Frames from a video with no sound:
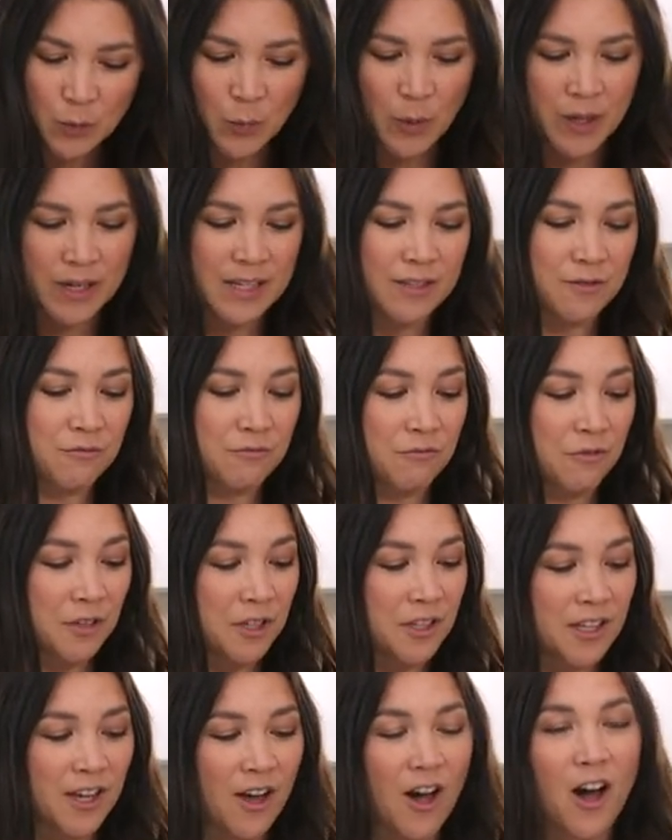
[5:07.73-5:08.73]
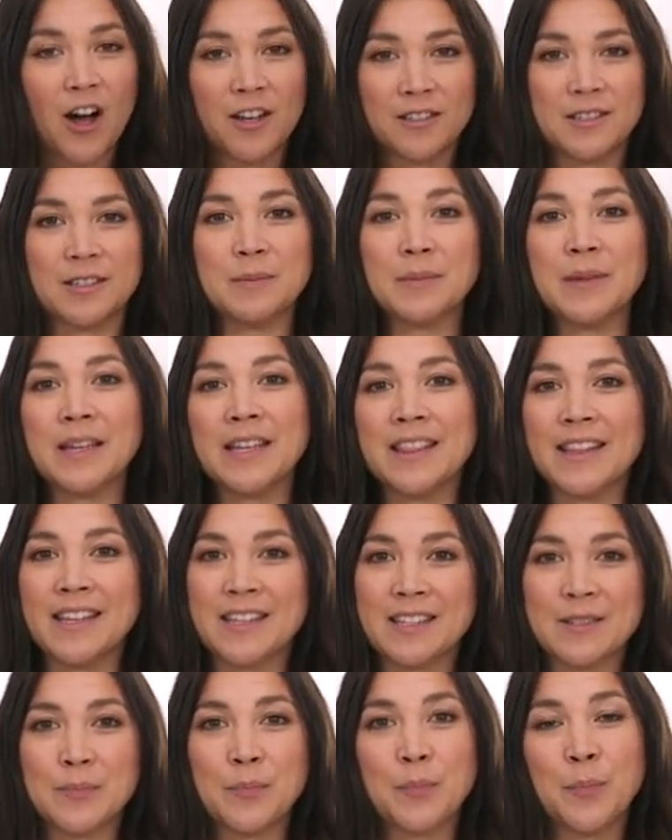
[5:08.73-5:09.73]
but it's really awesome in
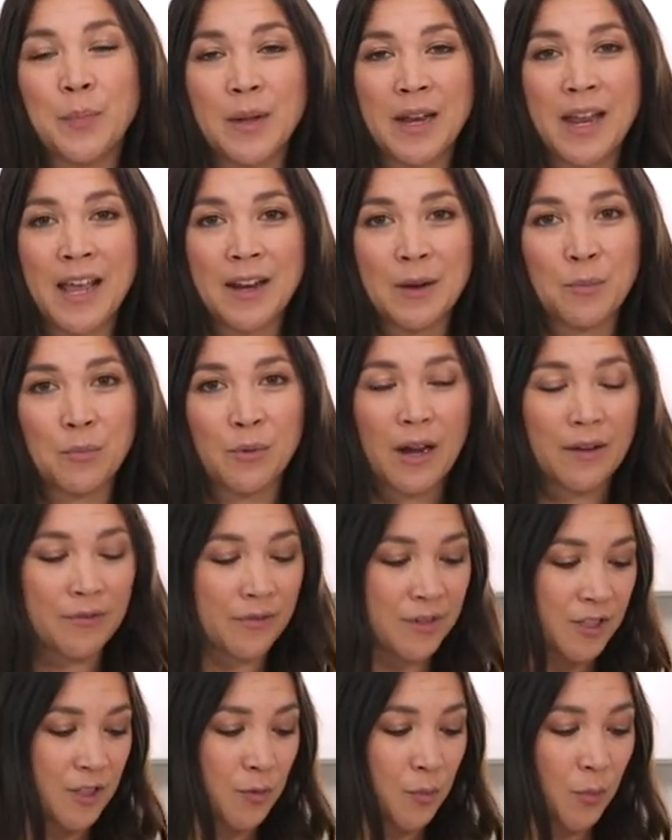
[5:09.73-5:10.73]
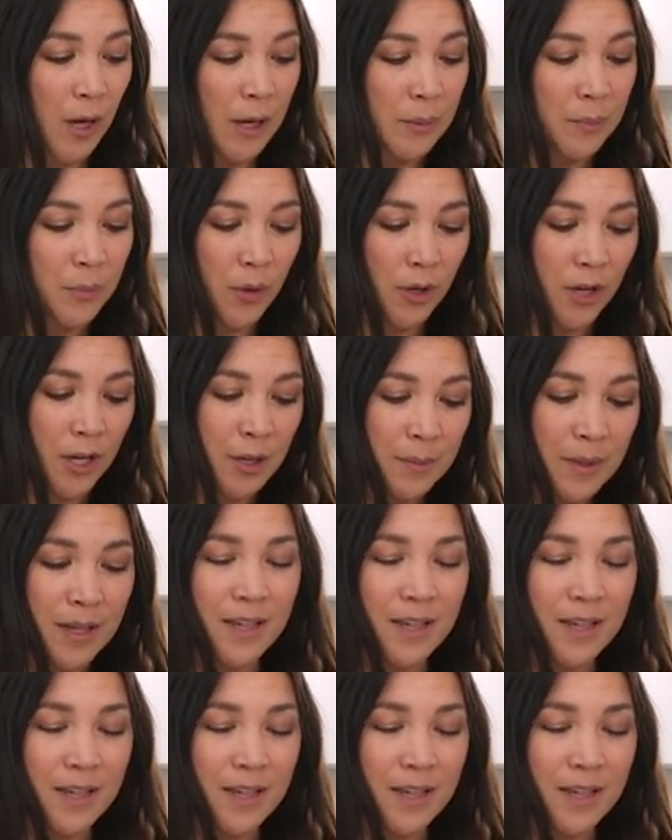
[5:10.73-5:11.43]
this banana breakfast bread pudding